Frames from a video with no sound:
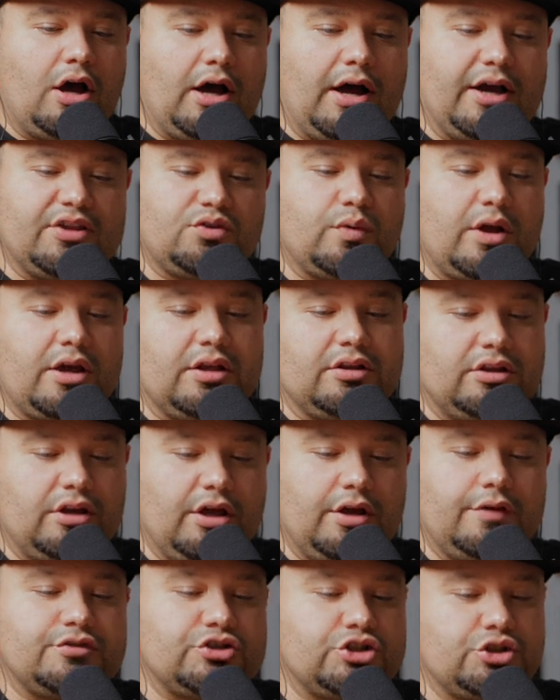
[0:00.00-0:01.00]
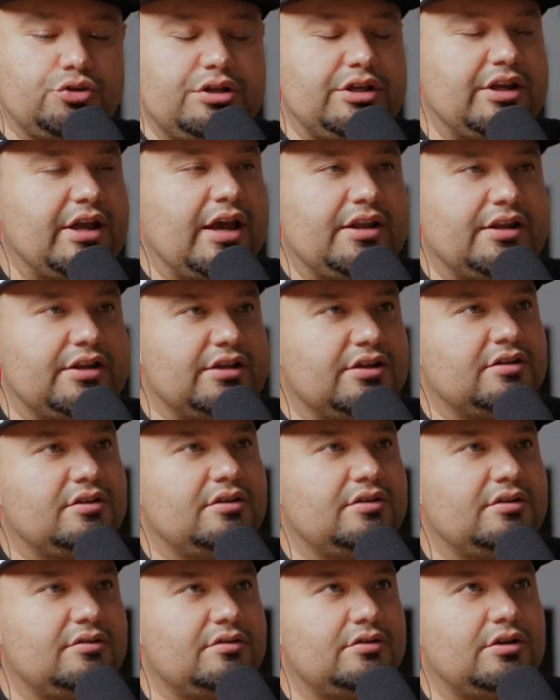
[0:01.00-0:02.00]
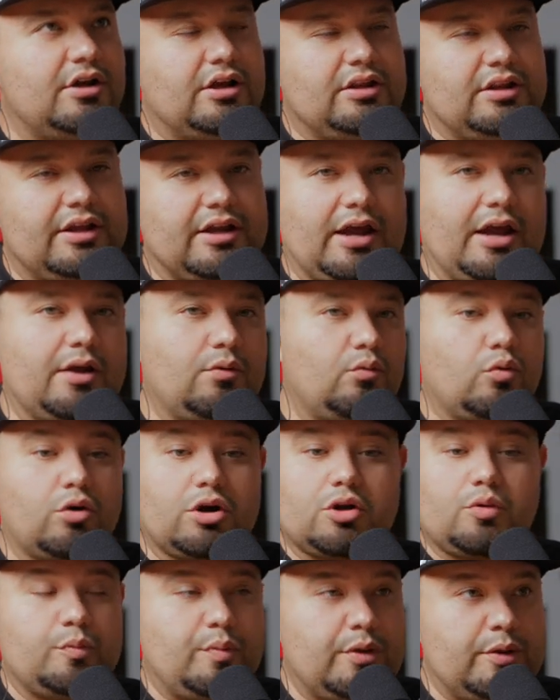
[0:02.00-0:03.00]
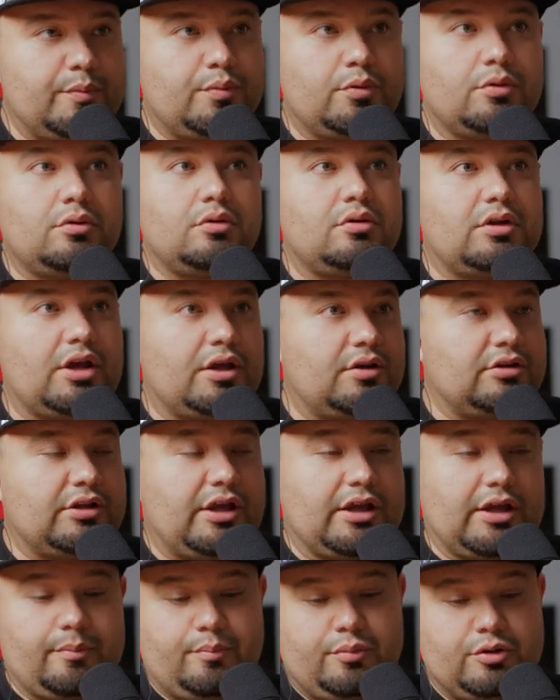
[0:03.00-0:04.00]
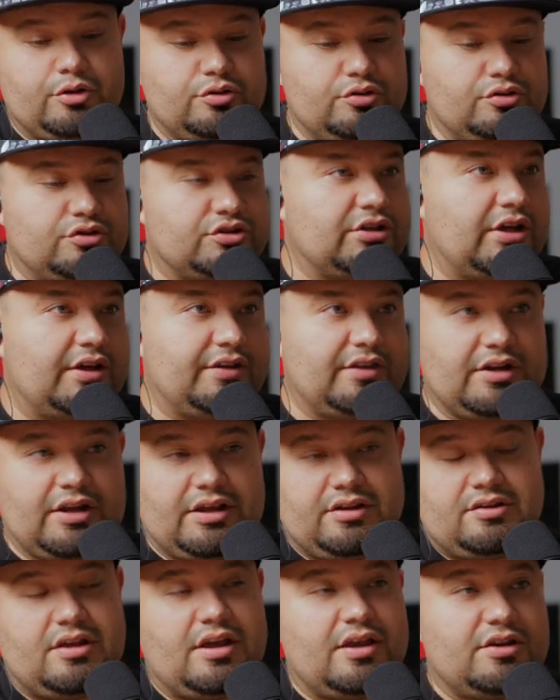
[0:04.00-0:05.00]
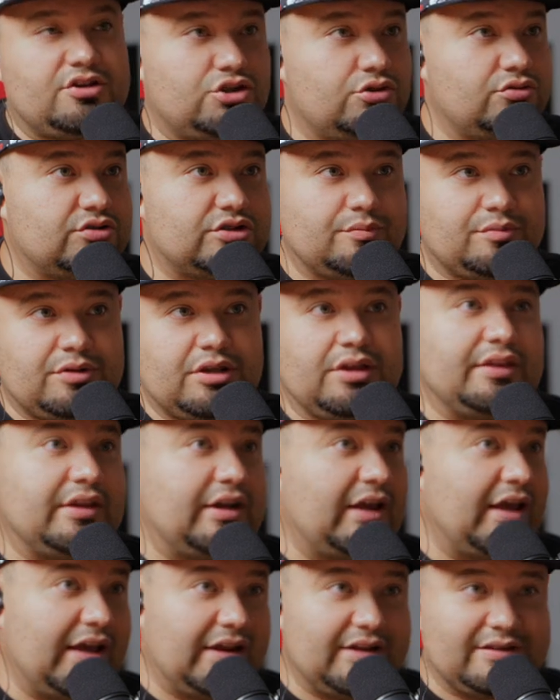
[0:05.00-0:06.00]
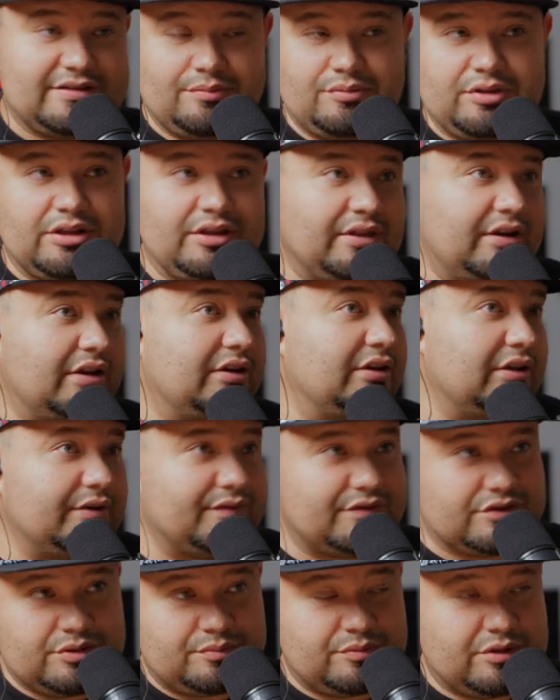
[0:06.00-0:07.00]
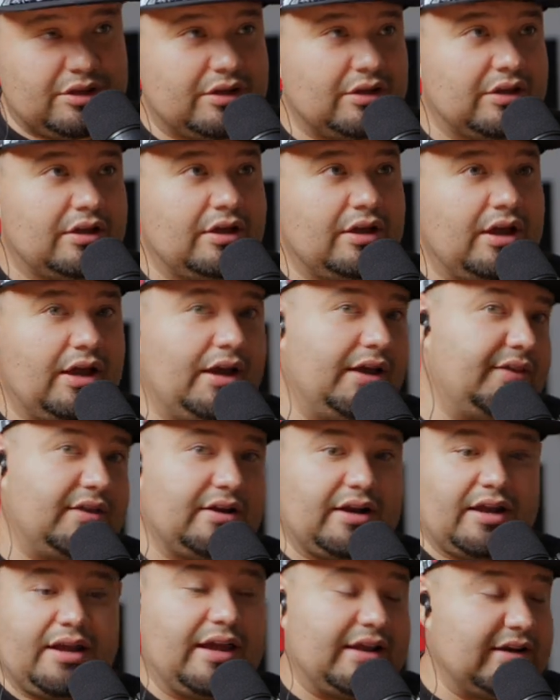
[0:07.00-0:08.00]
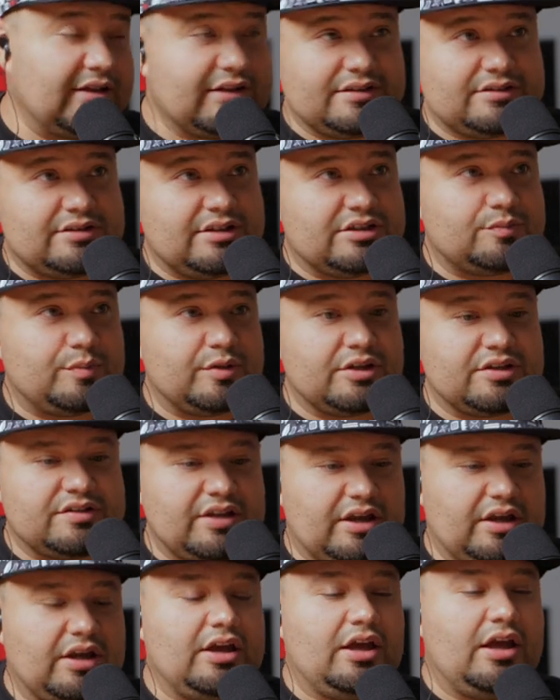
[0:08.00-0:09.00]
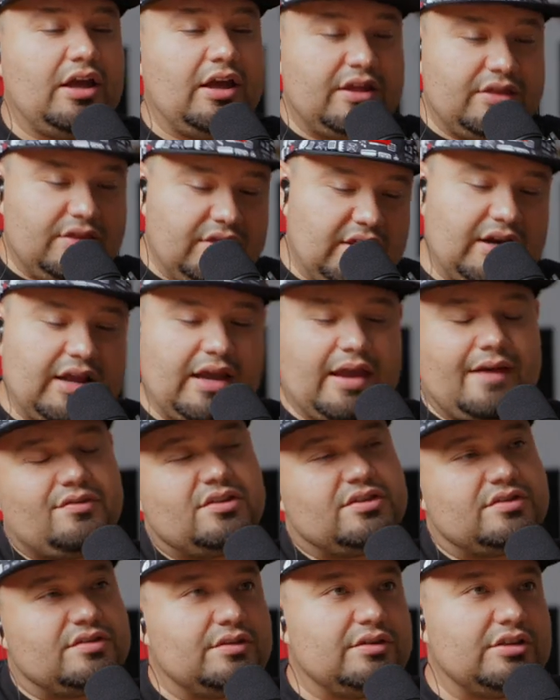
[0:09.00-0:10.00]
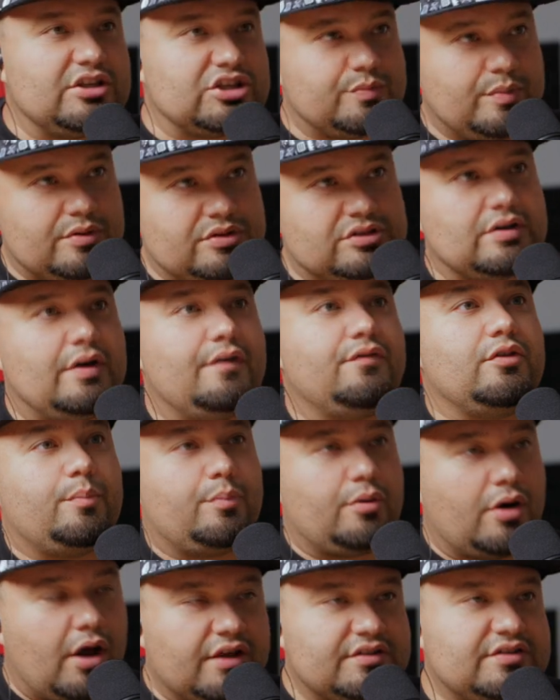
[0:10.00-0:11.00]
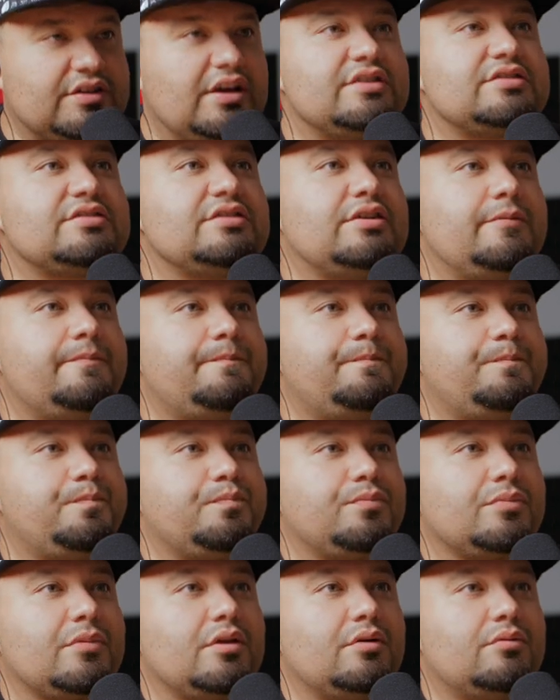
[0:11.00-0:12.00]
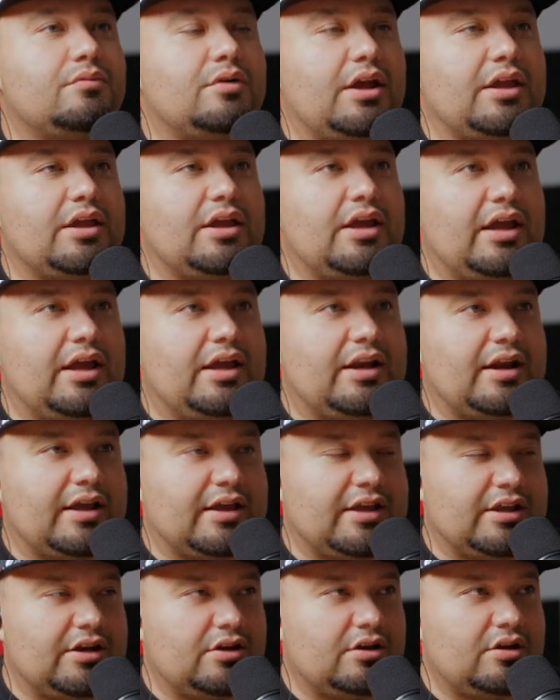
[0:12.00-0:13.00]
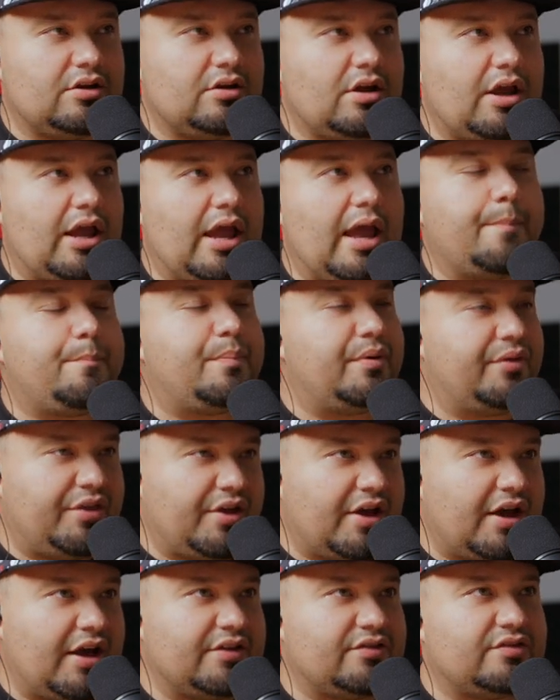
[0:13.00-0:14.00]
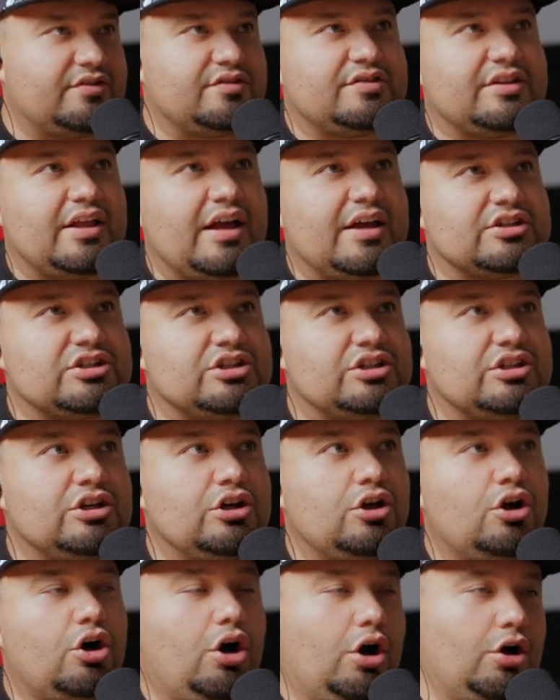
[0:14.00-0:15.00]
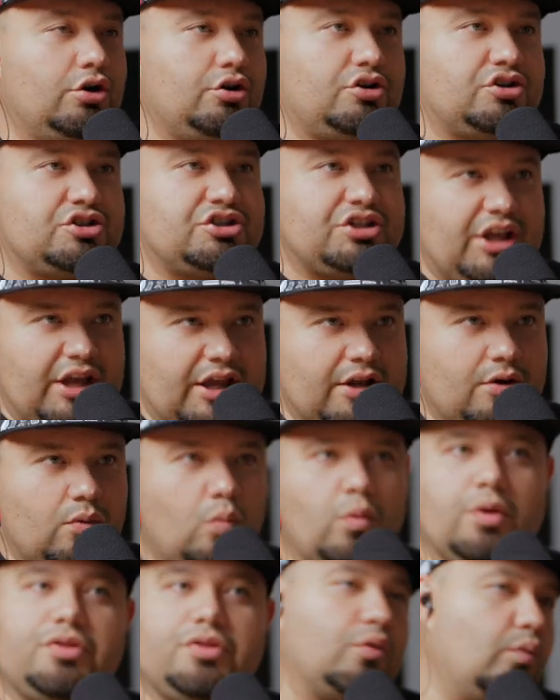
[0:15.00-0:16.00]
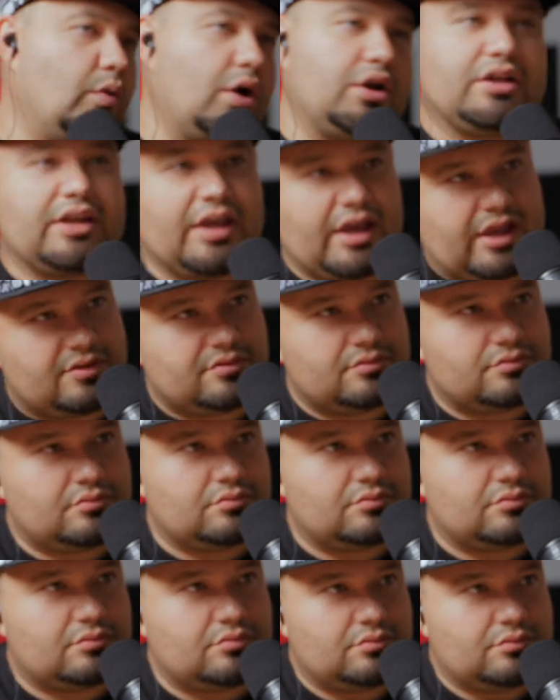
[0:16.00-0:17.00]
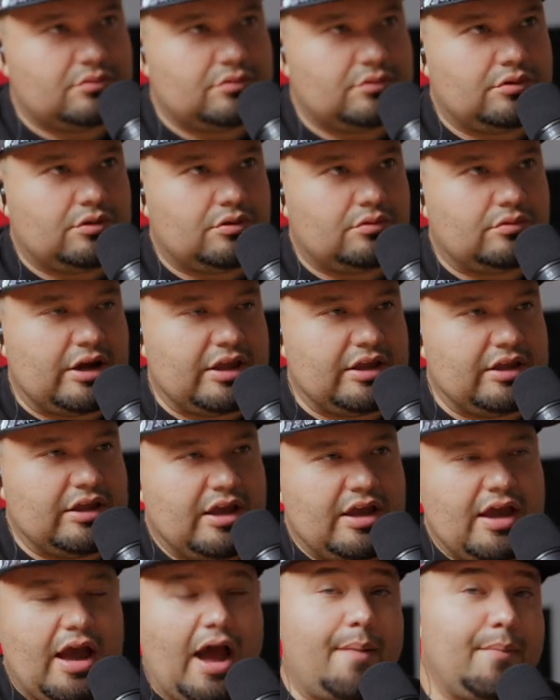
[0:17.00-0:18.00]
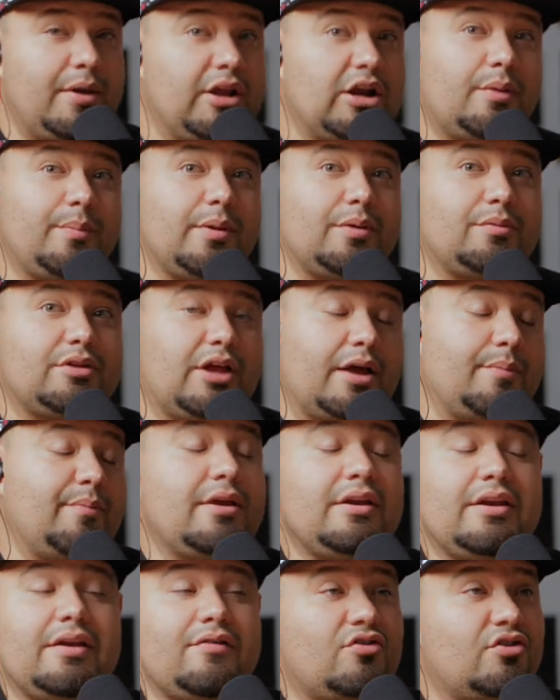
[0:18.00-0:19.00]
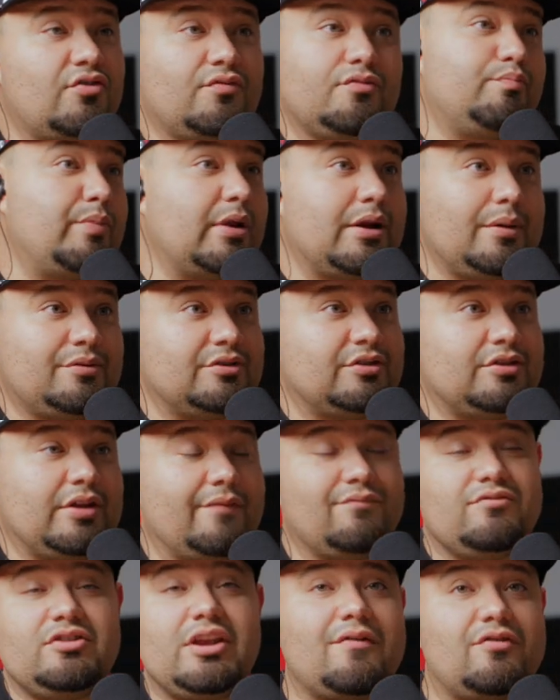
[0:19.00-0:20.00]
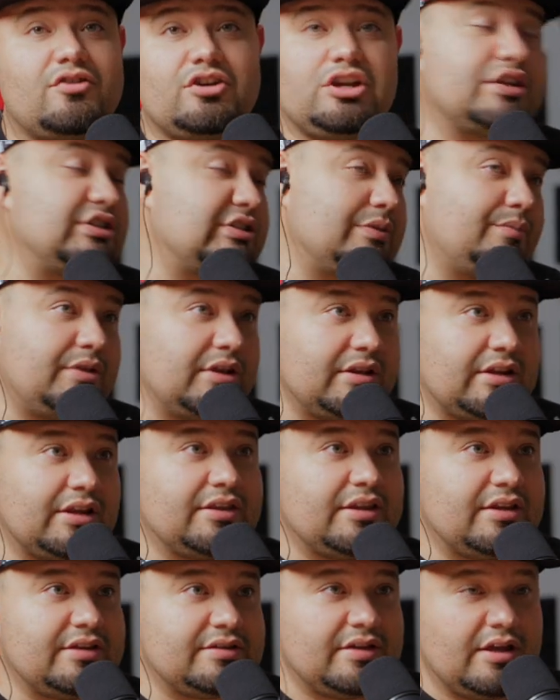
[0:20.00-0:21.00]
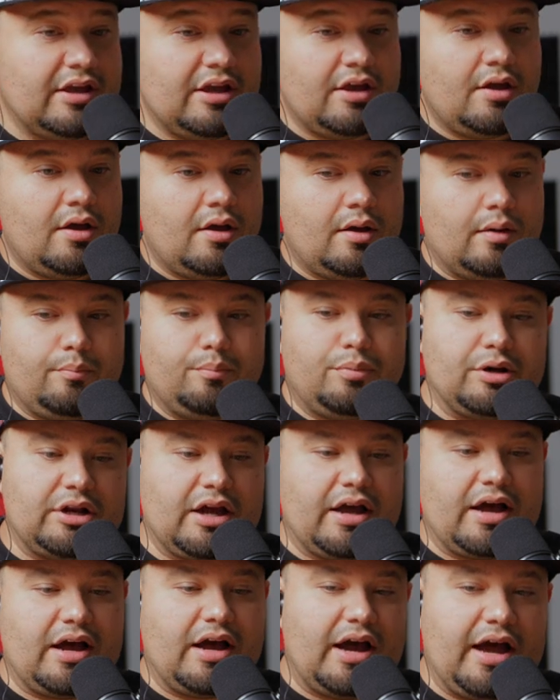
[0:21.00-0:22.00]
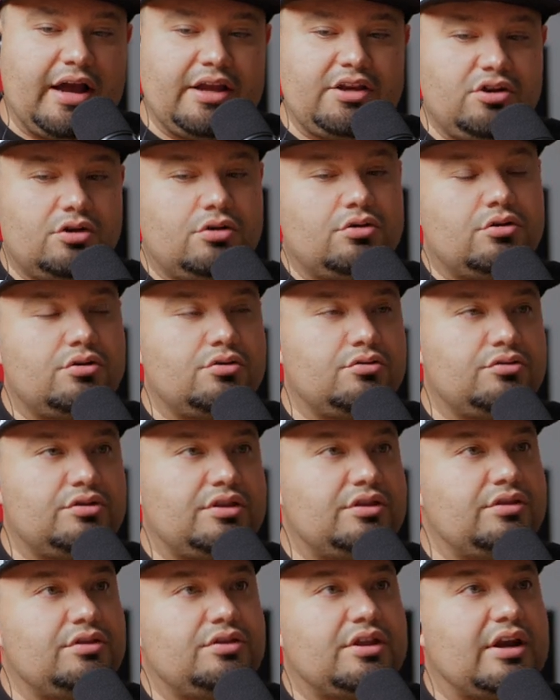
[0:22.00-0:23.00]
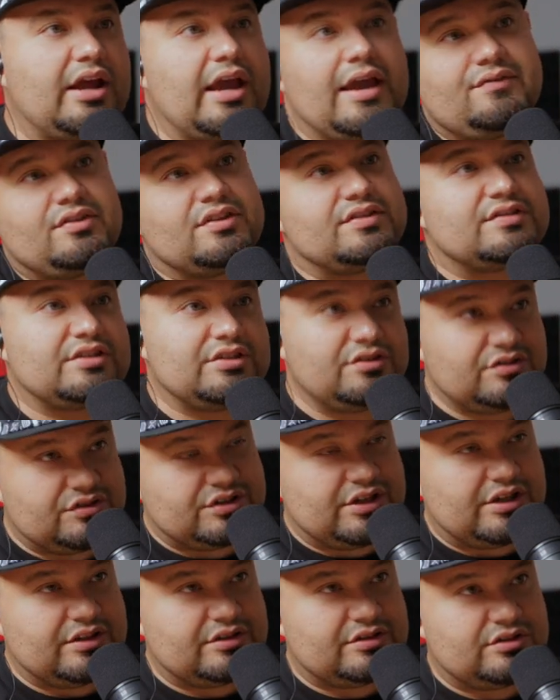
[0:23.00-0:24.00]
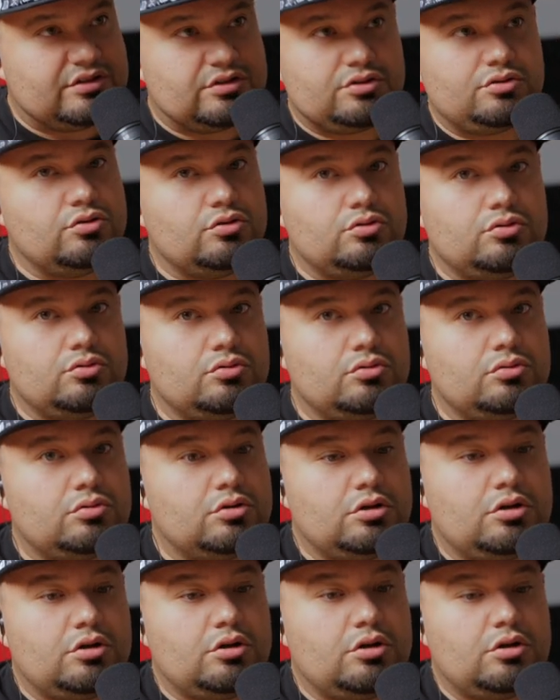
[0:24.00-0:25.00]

that's why I love shooting, editing. Uh, like I work with people, like I produce and then I shoot something and then I edit something and then I deliver something and then I analyze things because like then I have this experience of the process, right? And I can empathize slash understand they want to get. Hmm right? Right. I may not be able. I may never have been able. I've never done something like this, but I know that I have the skill set to